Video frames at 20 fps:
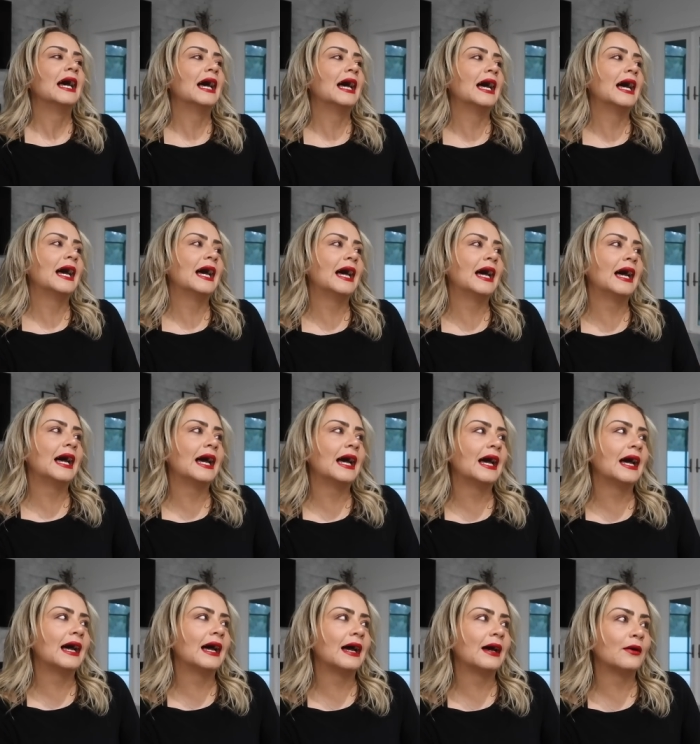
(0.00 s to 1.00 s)

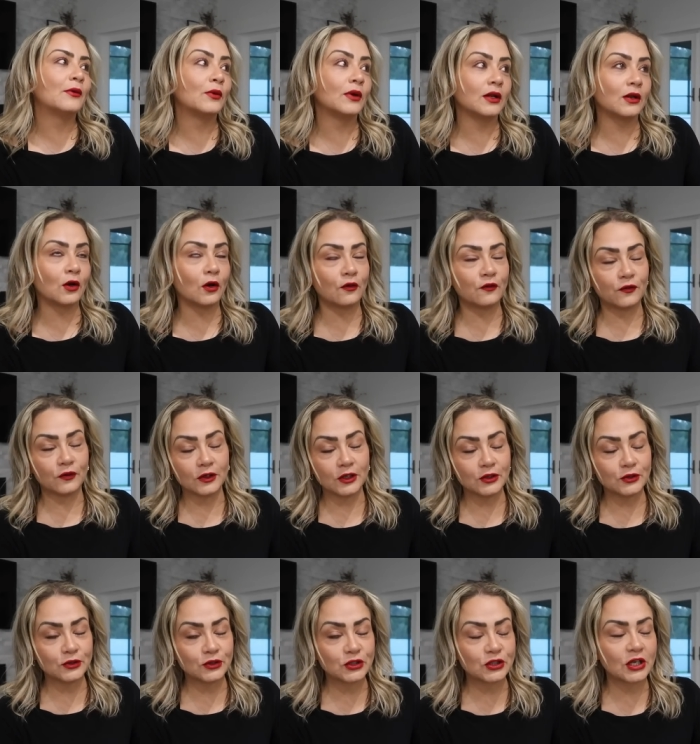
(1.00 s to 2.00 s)
Uh, well, hopefully
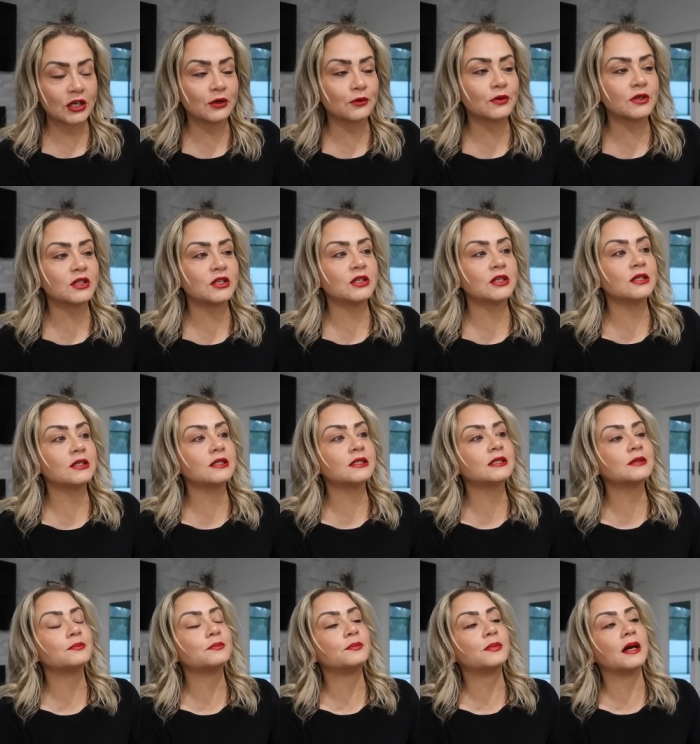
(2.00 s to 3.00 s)
you change with
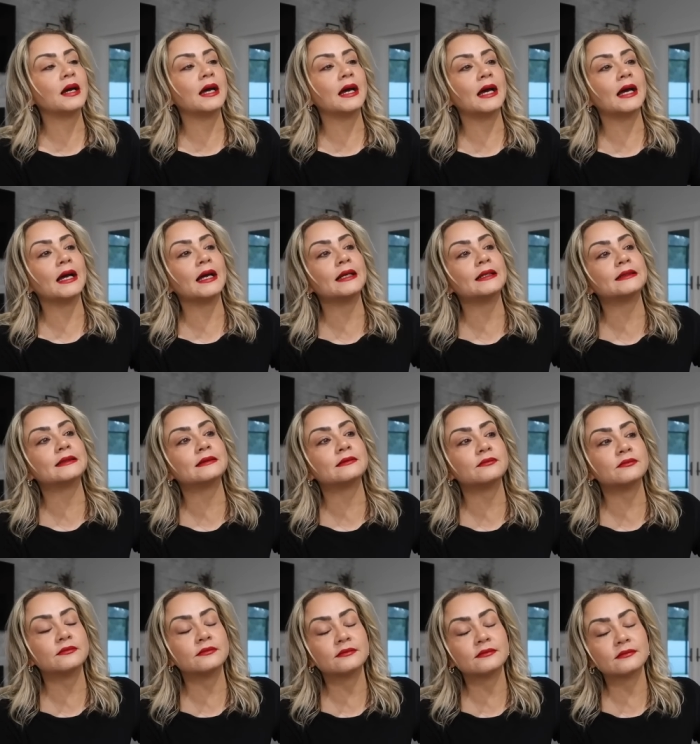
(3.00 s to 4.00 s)
years, but
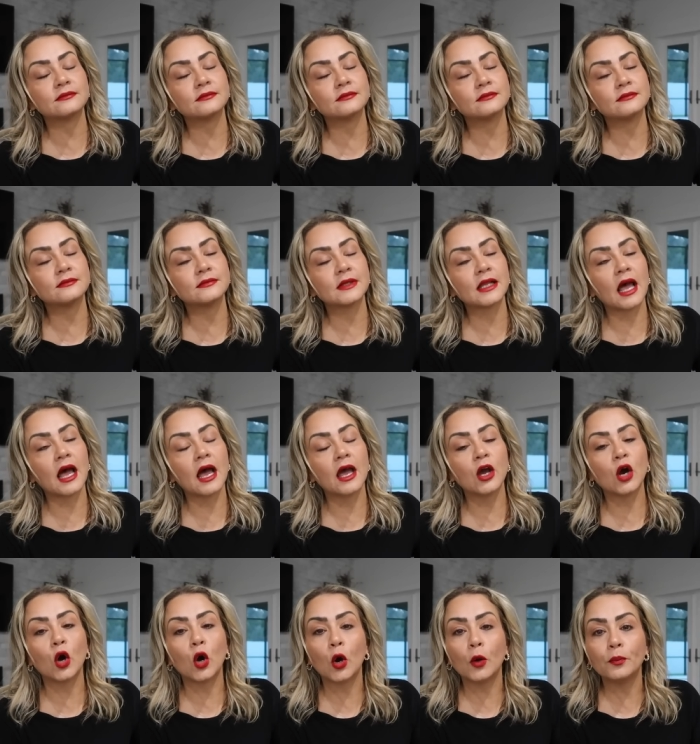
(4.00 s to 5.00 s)
I
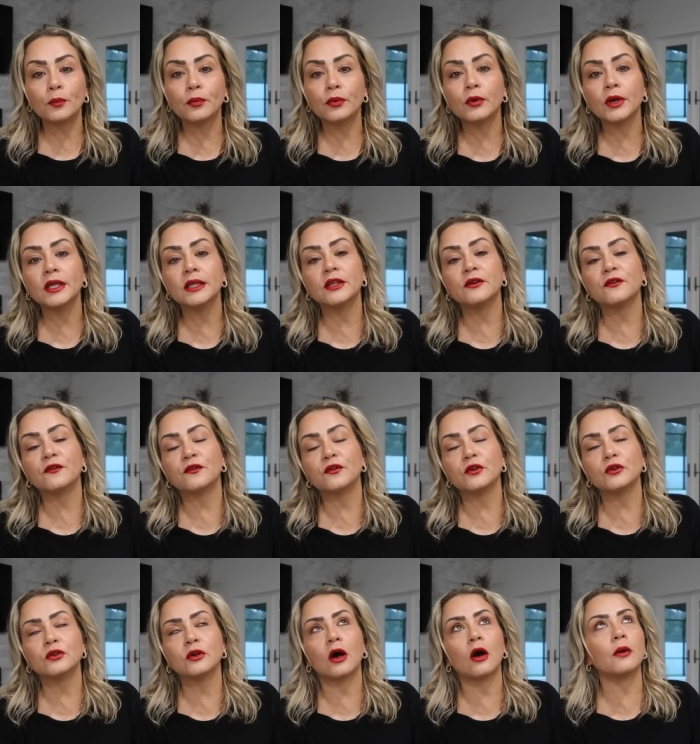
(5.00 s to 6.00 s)
hope in the
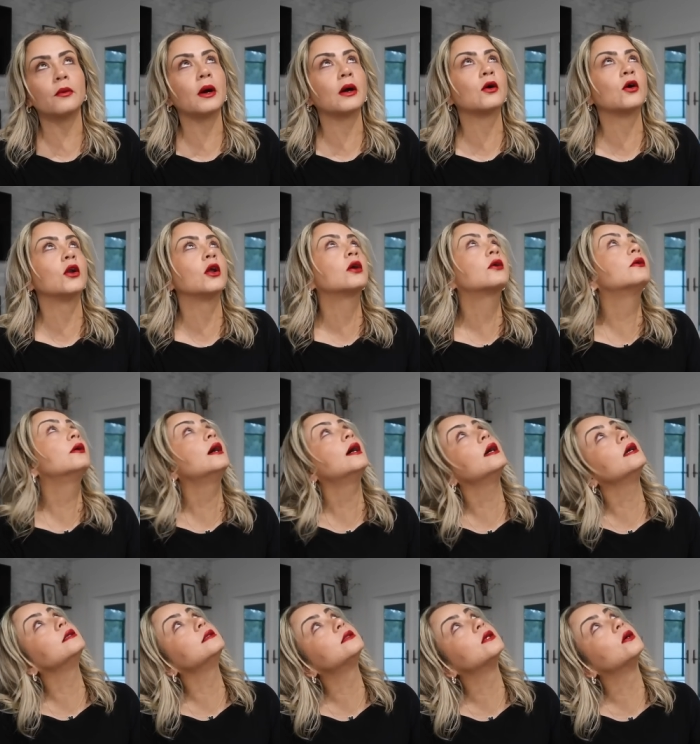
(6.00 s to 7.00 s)
future. Oh, I'm gonna
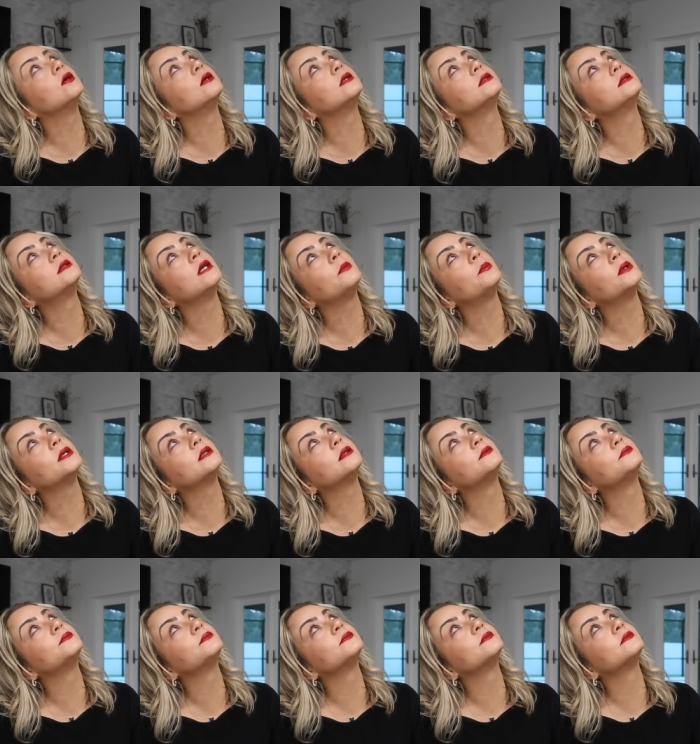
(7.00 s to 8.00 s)
cry, so stop it.
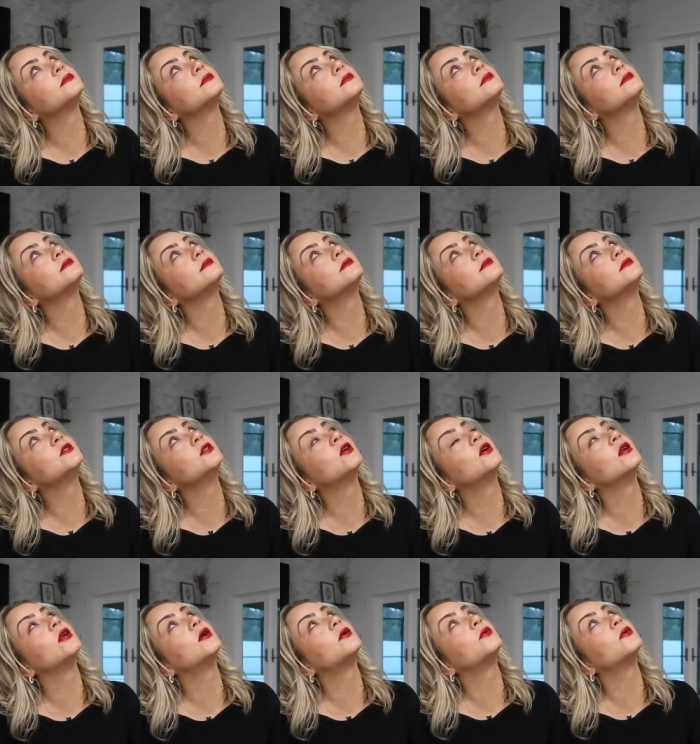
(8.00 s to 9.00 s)
You're
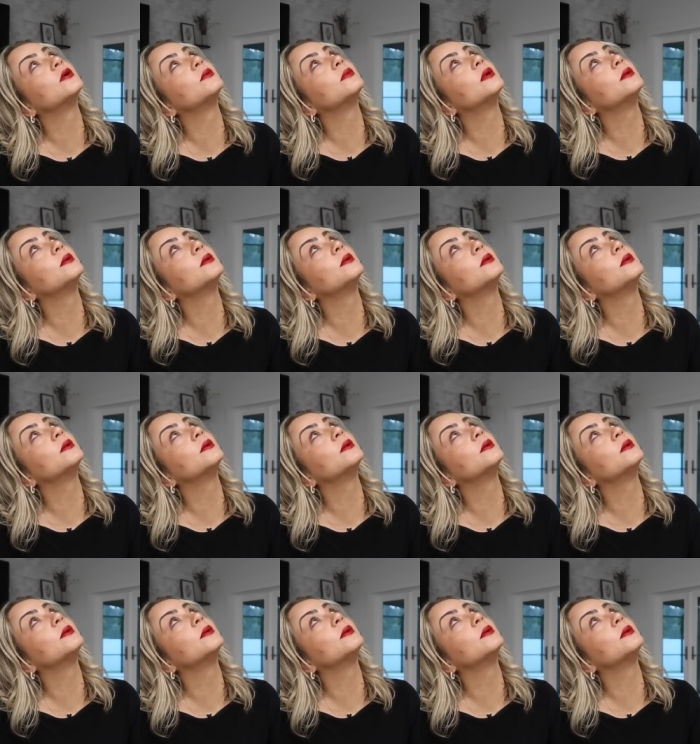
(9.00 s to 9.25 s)
gonna ruin